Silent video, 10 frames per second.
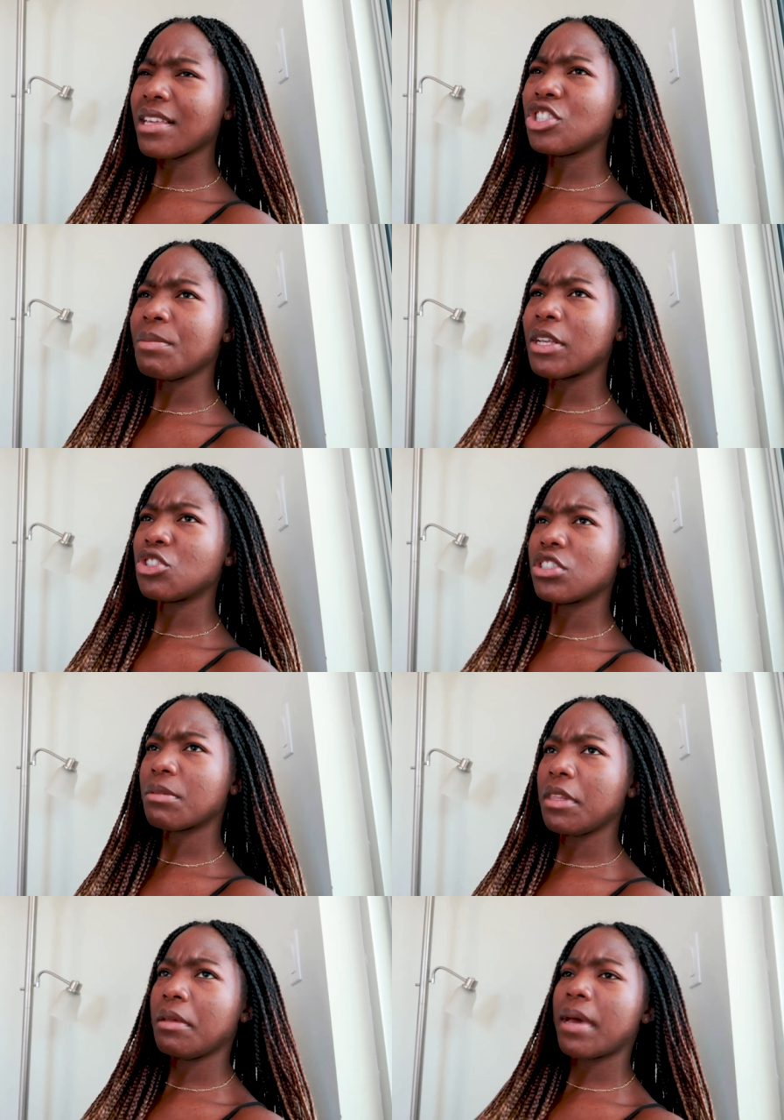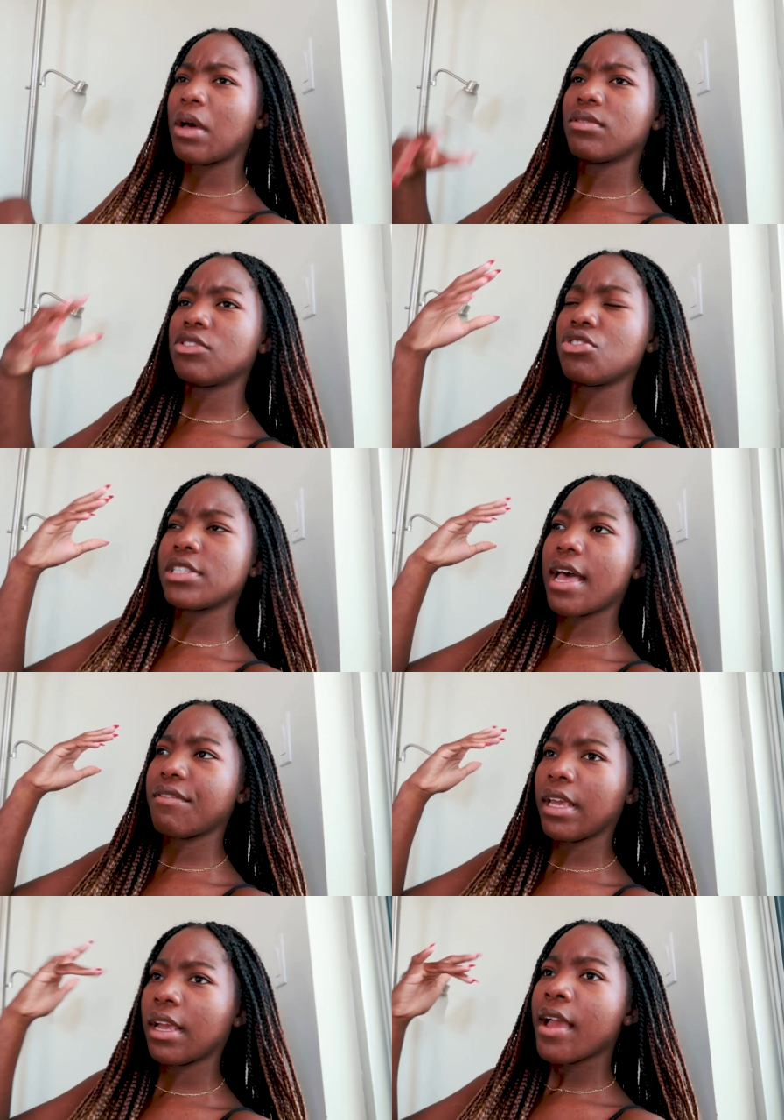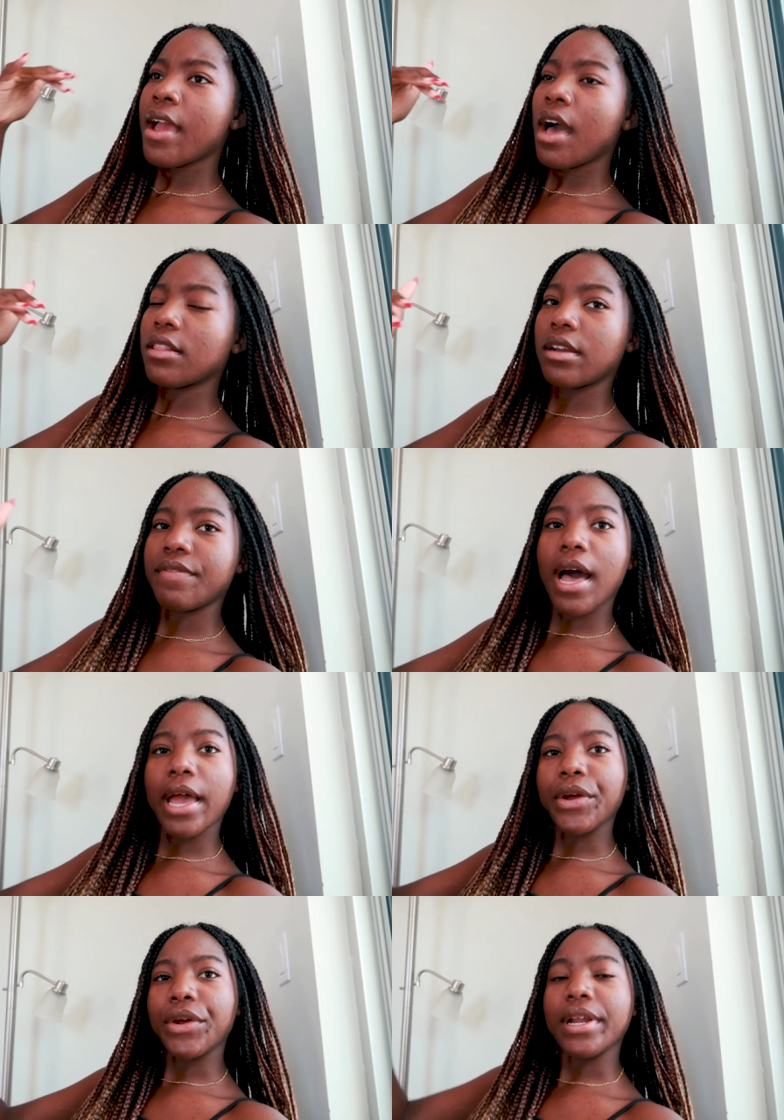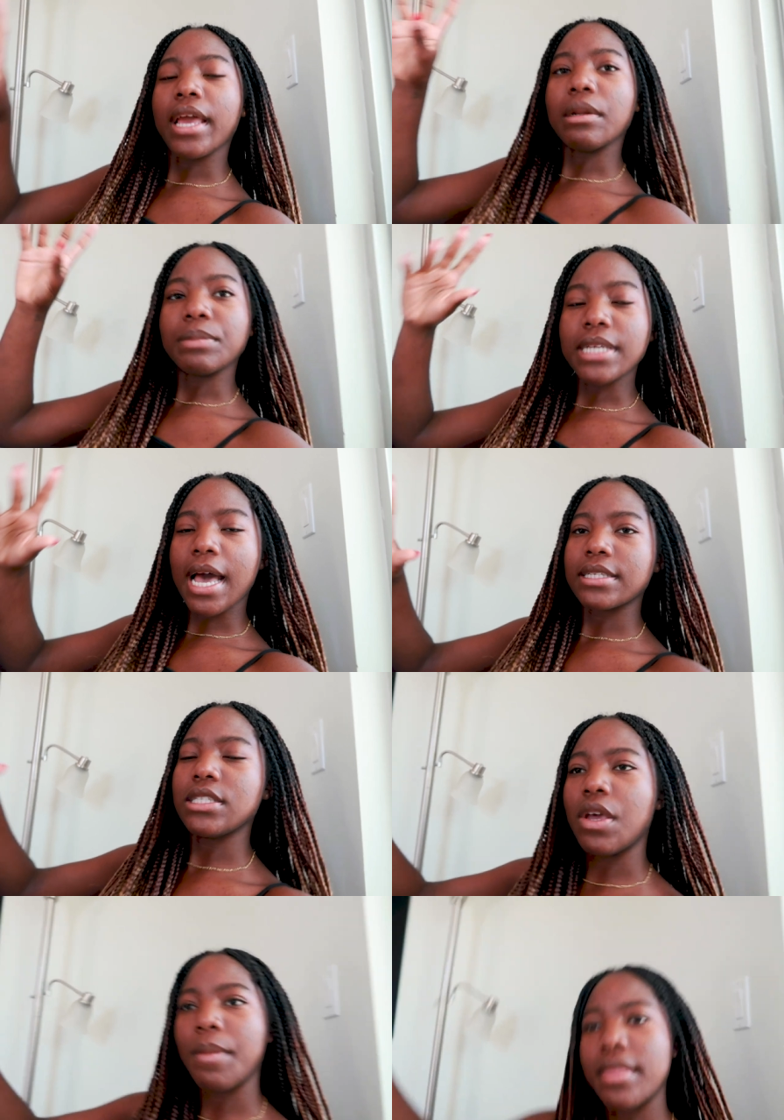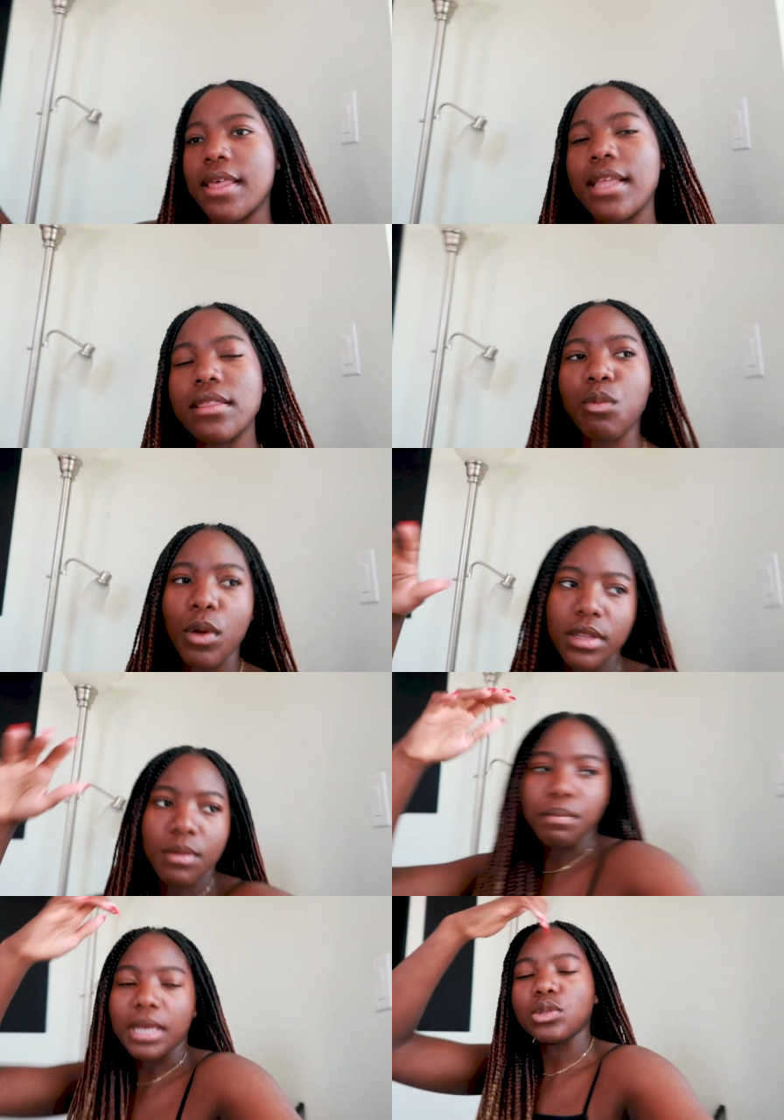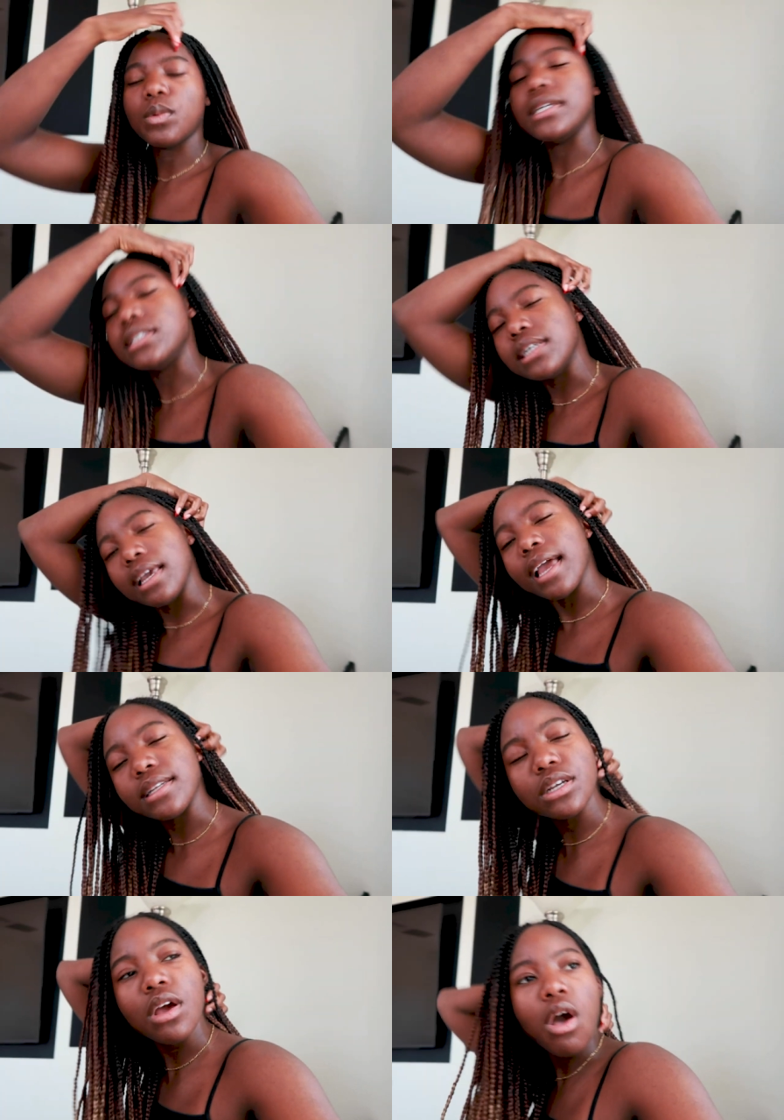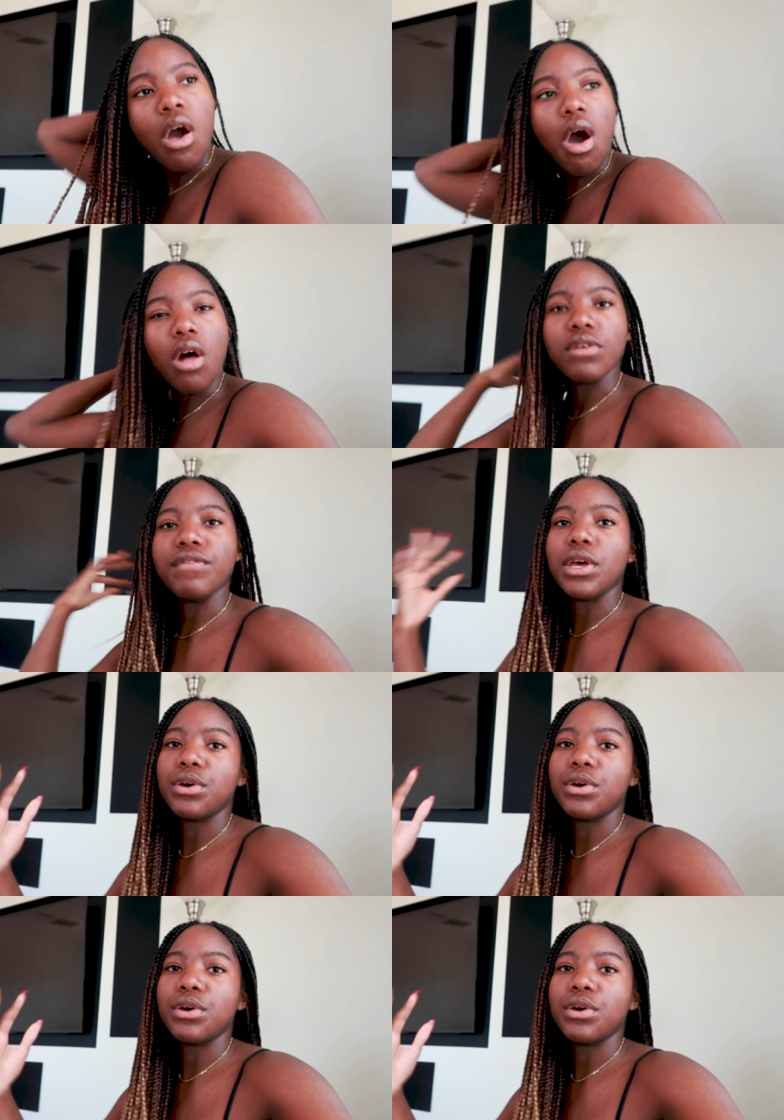I think she mentioned something about just having a lot of iron and potassium and that one of the best ways to get all of